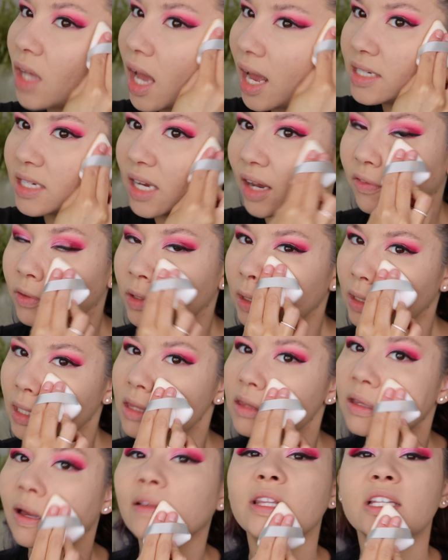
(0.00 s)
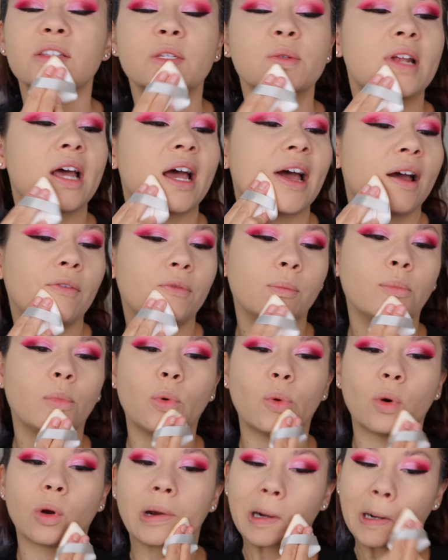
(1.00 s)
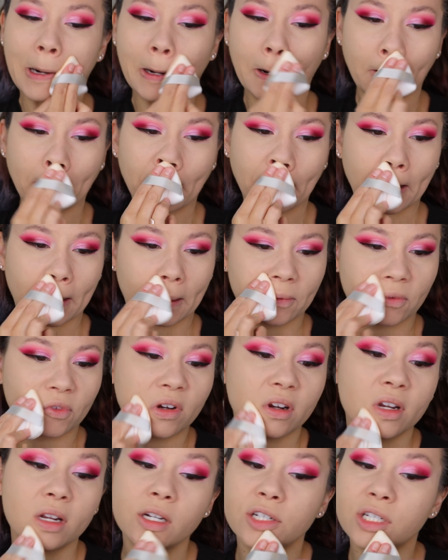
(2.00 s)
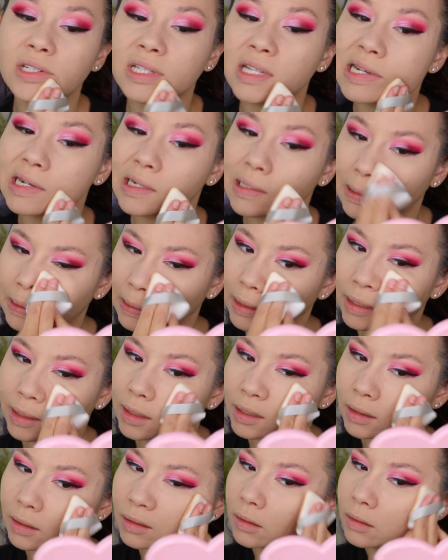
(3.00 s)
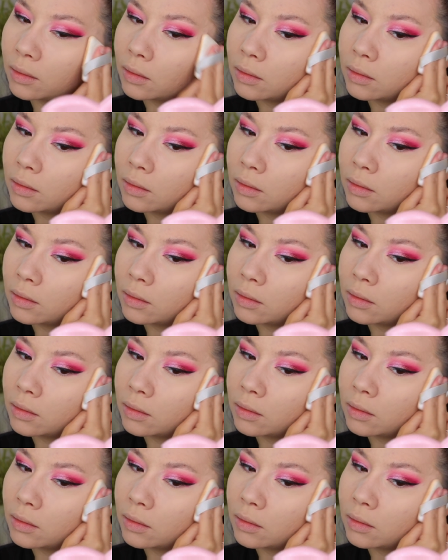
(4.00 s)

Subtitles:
I definitely thought this would have more coverage than it did.